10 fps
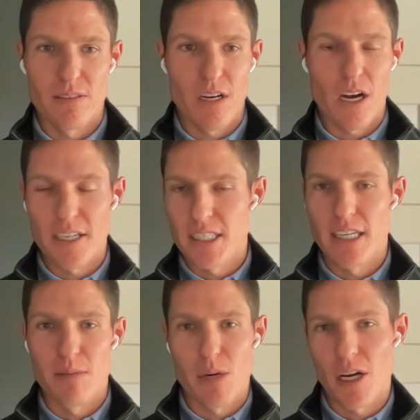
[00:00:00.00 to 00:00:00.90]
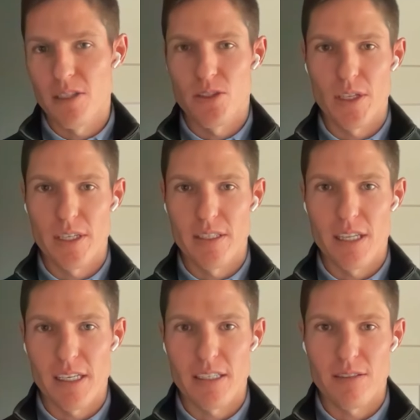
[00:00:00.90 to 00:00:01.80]
auditing and monitoring
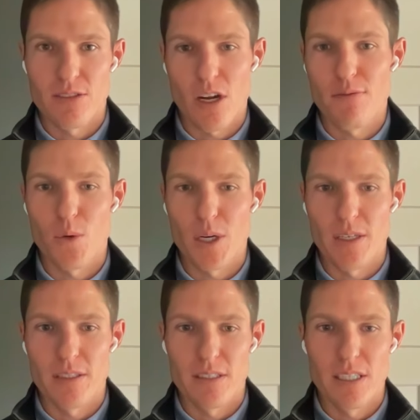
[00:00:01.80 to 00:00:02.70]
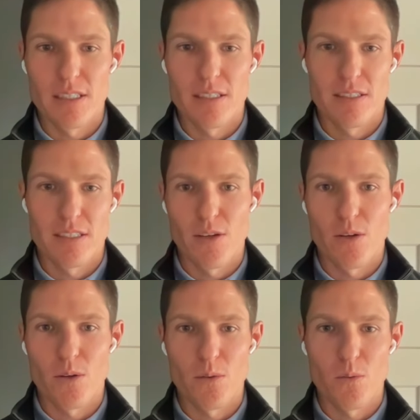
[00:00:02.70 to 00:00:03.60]
like software, it's
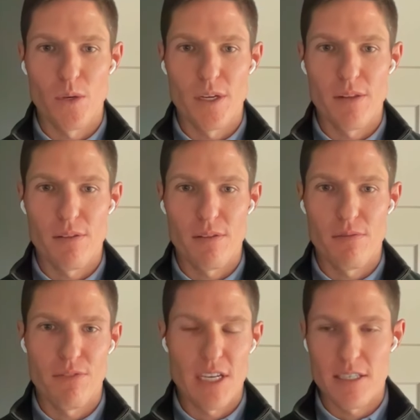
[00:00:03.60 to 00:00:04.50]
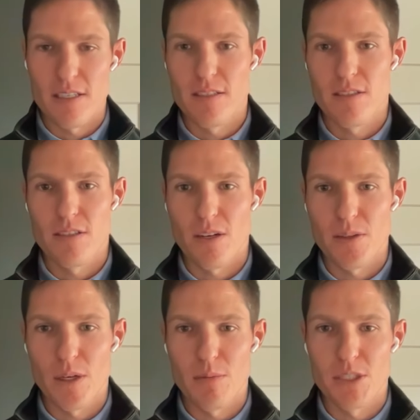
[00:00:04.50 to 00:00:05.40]
still with faces on the
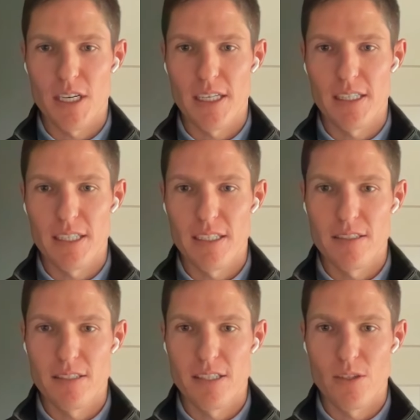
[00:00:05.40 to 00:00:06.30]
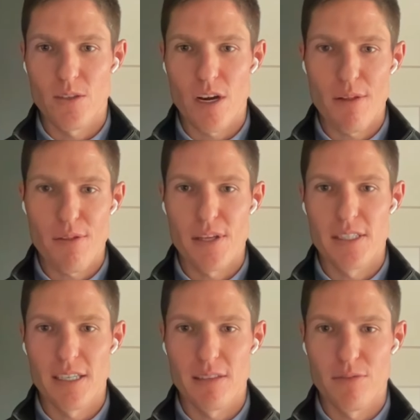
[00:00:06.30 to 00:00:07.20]
website. It's still
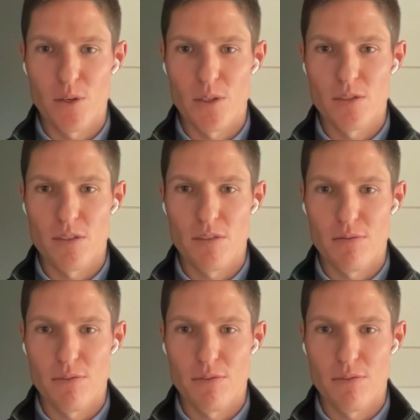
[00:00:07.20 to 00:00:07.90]
authentic photos of the